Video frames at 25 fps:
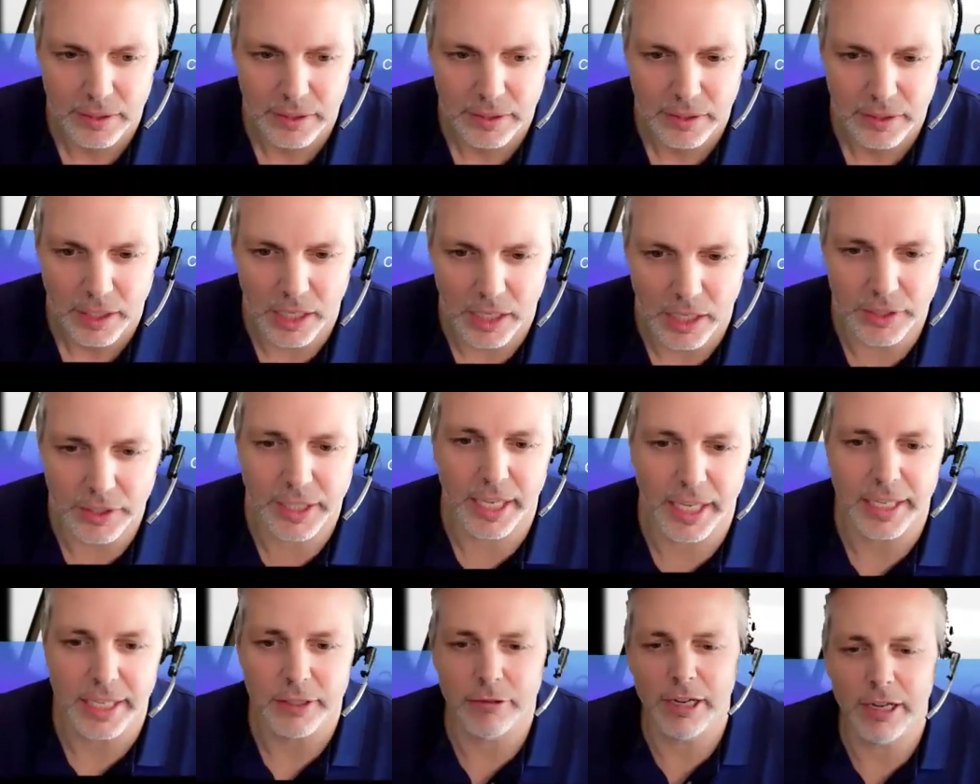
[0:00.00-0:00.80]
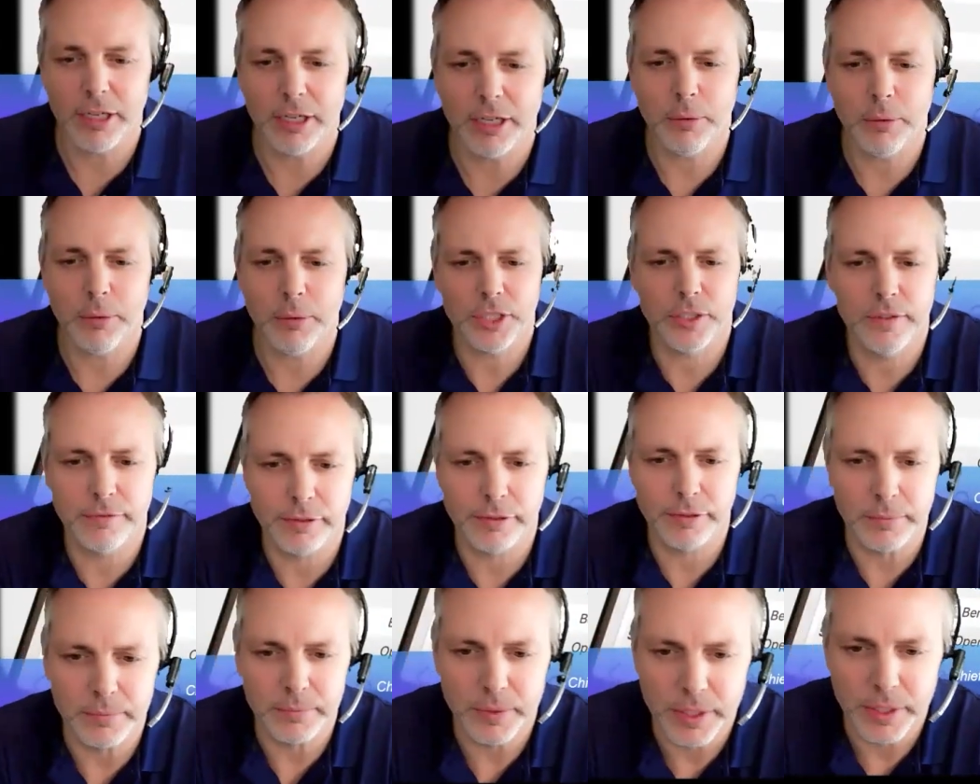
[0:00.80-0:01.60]
Okay, great question
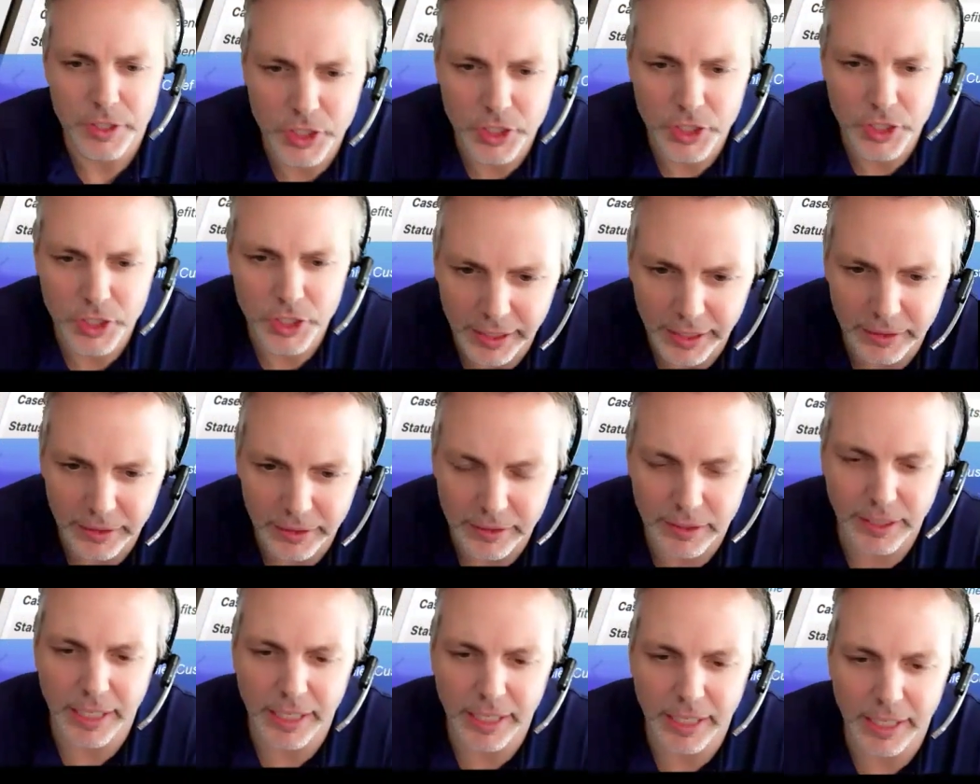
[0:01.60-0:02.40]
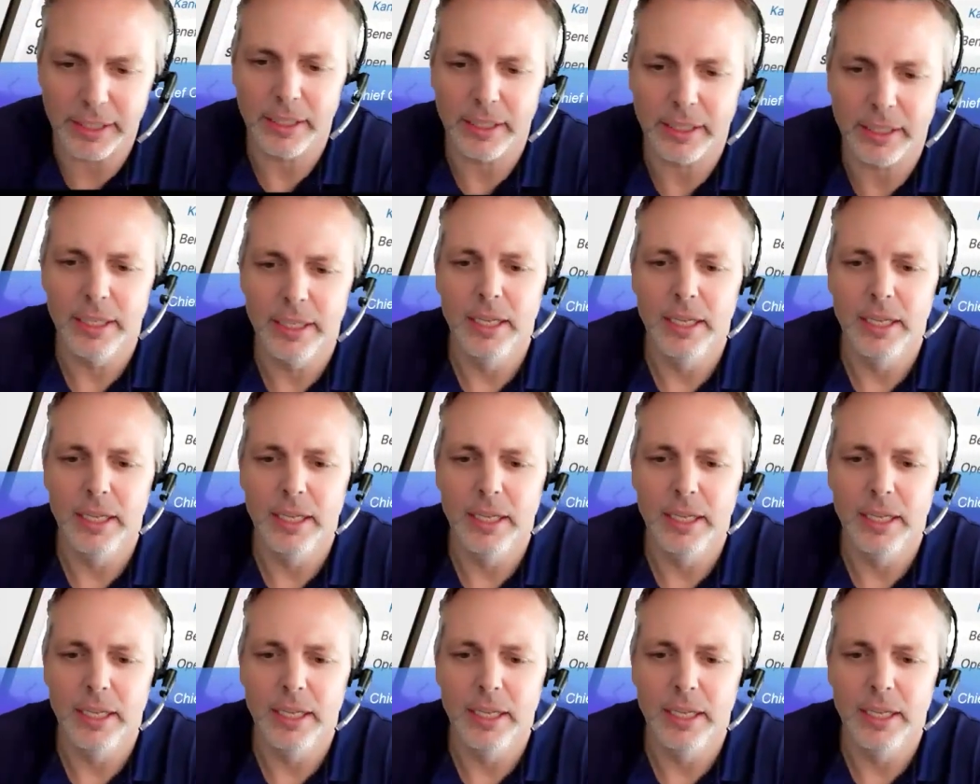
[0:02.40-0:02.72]
from Shane Lake.